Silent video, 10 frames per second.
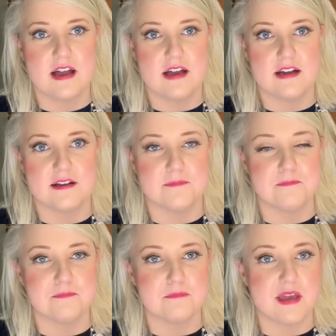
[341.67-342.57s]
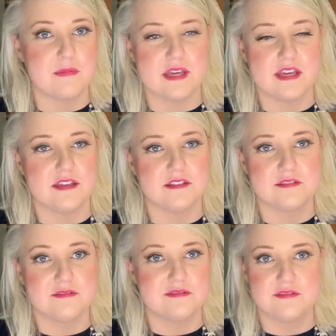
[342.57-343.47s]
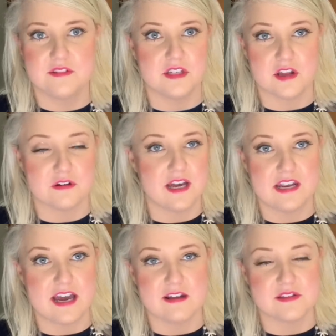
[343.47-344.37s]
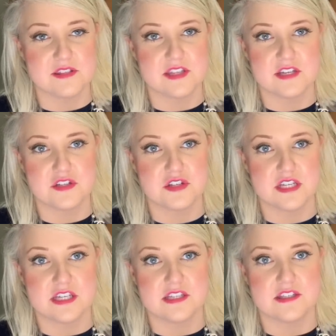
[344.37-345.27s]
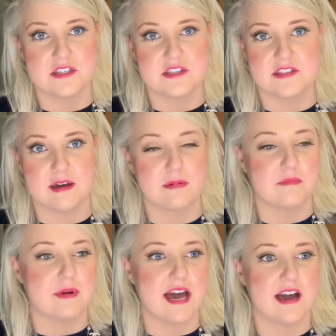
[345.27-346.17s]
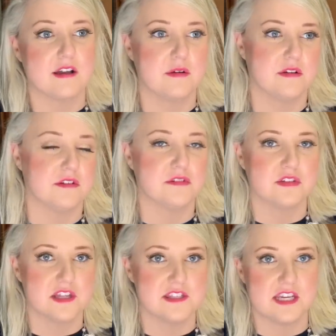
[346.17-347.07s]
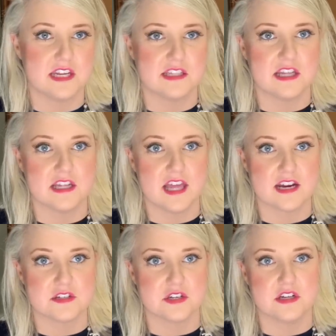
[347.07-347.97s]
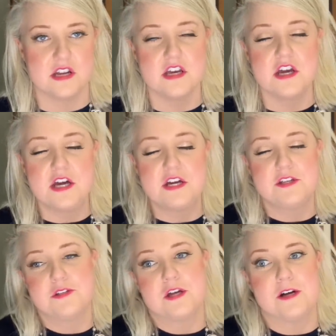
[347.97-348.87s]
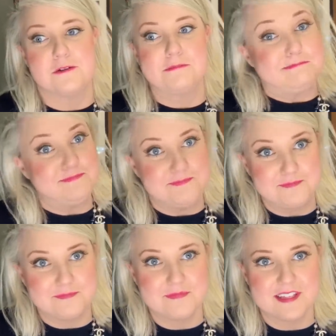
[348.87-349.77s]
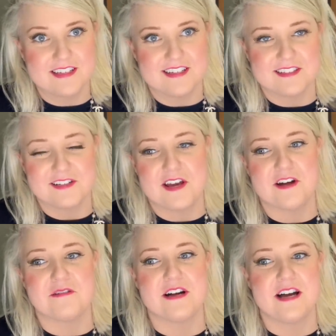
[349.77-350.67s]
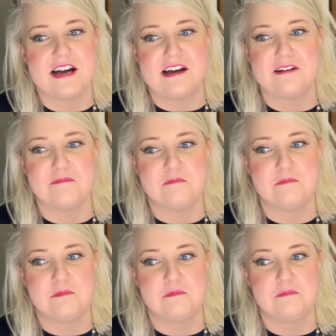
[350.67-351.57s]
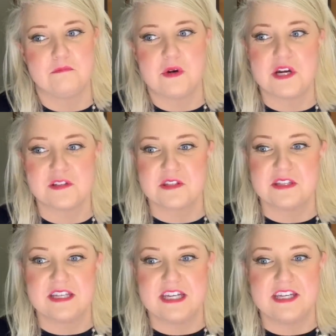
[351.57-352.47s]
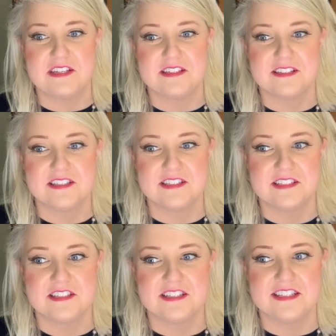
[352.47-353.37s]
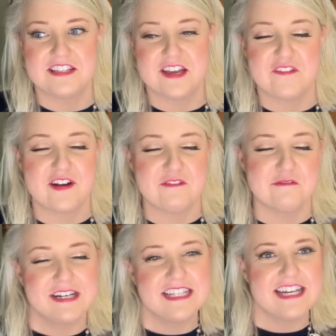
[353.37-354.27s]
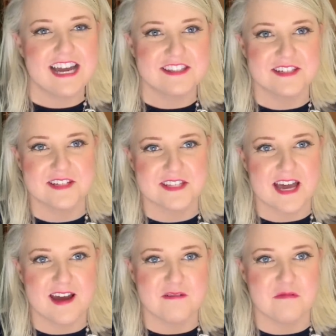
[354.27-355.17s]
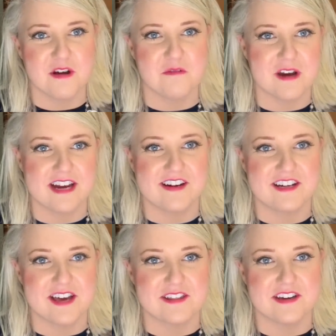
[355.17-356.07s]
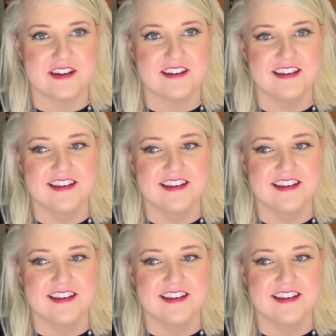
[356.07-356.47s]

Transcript: um, maybe, you know, announce that she's stepping back and conceding the election. So I don't know. Um, personally, if I really had to decide one way or another,